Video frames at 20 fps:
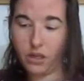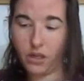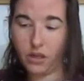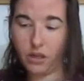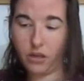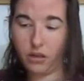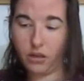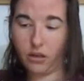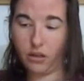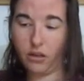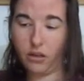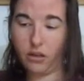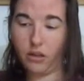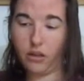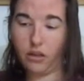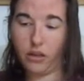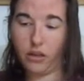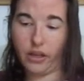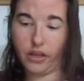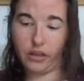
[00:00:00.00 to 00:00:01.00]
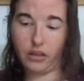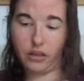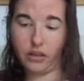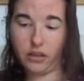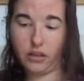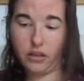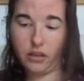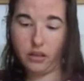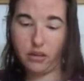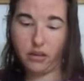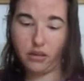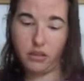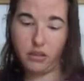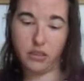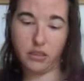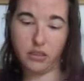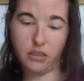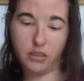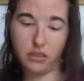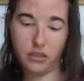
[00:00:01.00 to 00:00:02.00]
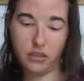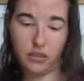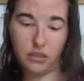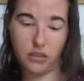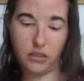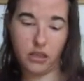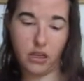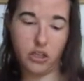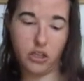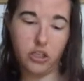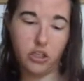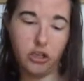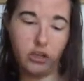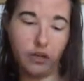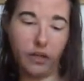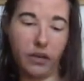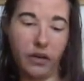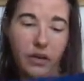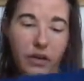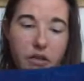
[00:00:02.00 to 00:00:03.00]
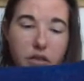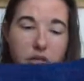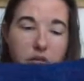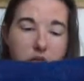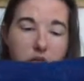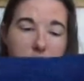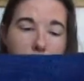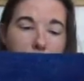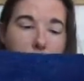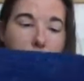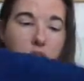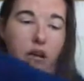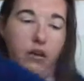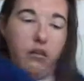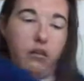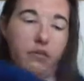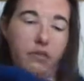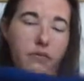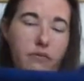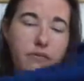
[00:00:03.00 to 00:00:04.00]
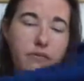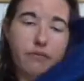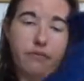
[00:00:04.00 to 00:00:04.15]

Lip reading: in like the stationary stitch count